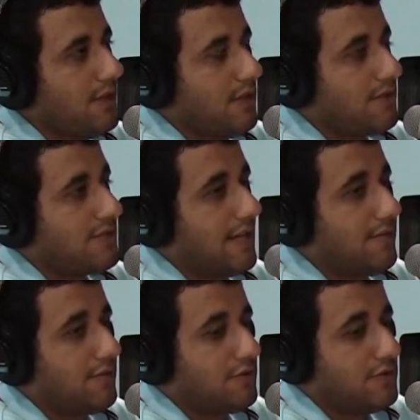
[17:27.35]
I was
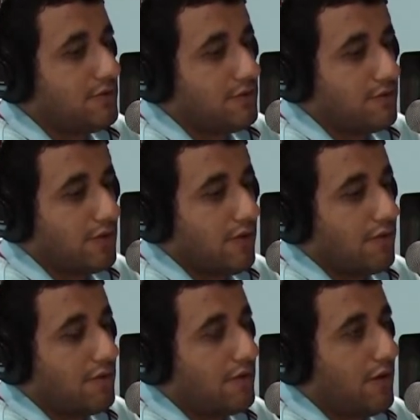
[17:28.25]
able to go
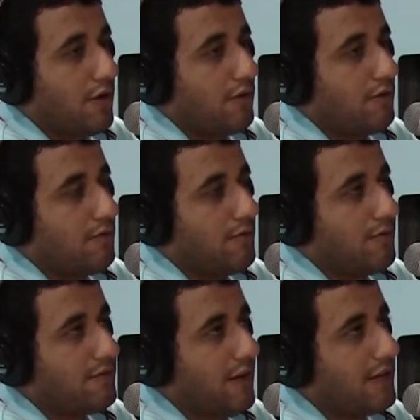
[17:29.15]
through a whole
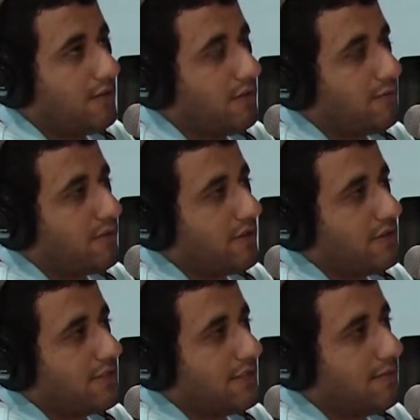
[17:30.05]
final
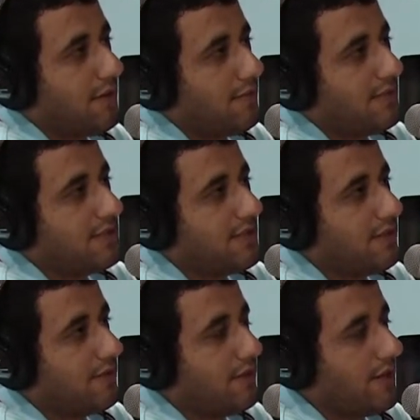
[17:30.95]
project by
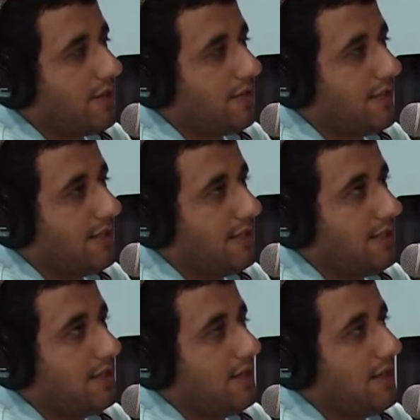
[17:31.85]
myself without any
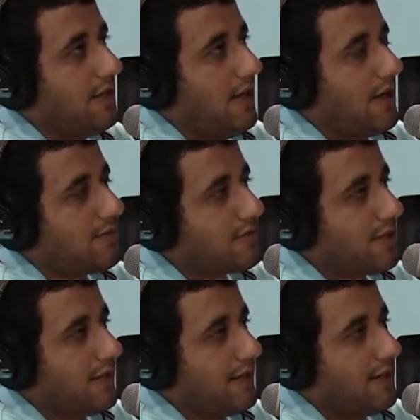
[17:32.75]

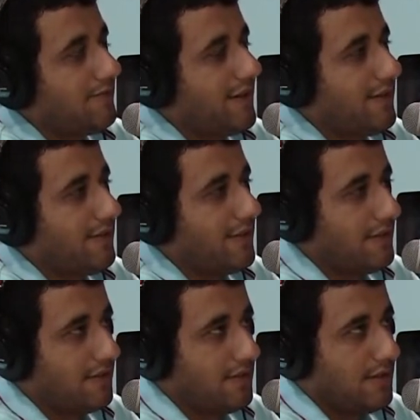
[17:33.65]
outside help, other
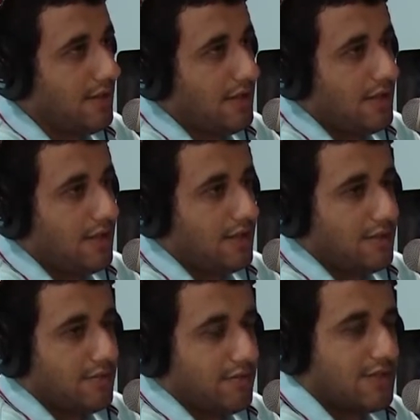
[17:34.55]
than
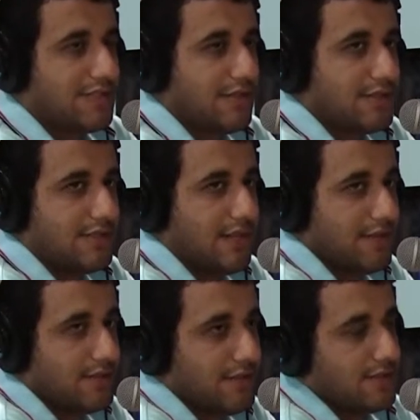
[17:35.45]
this looks
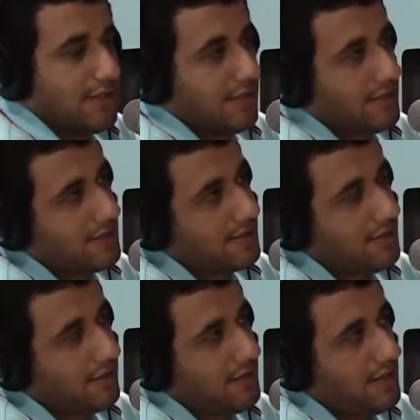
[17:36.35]
nice, this doesn't
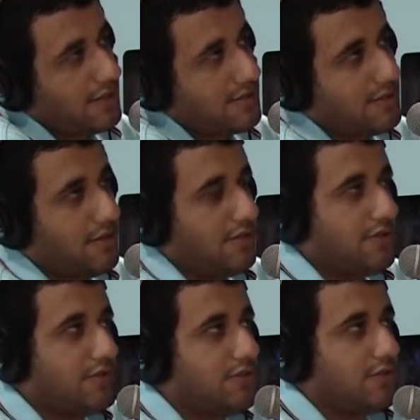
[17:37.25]
look nice, you
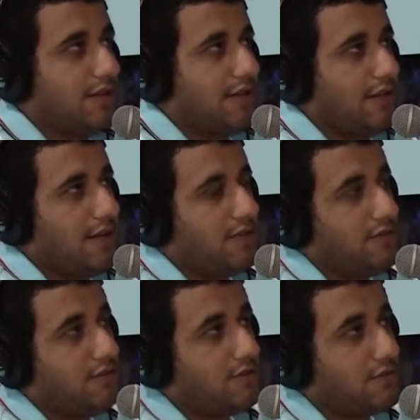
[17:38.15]
should try that,
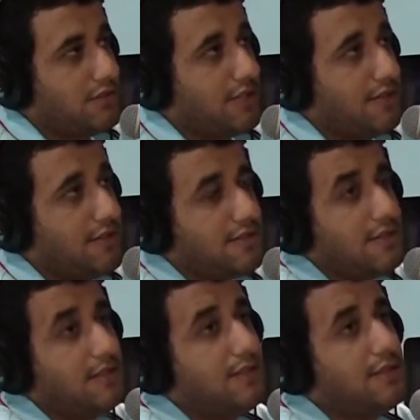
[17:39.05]
and you should try this.
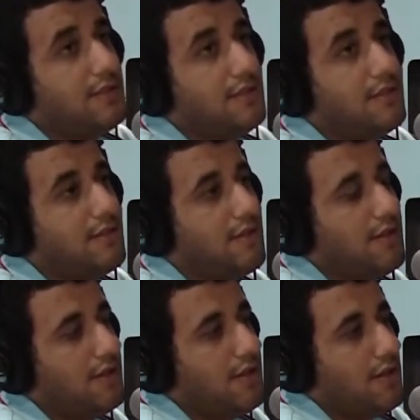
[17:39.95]

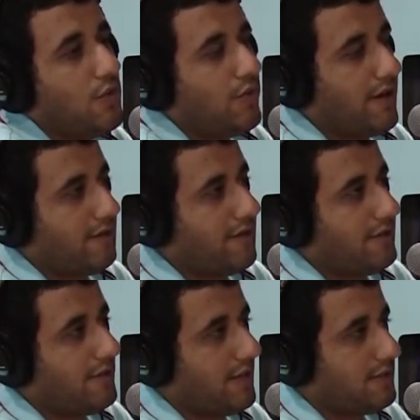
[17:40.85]
What I
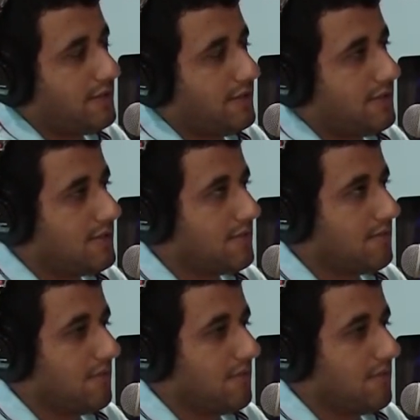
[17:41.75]
found out is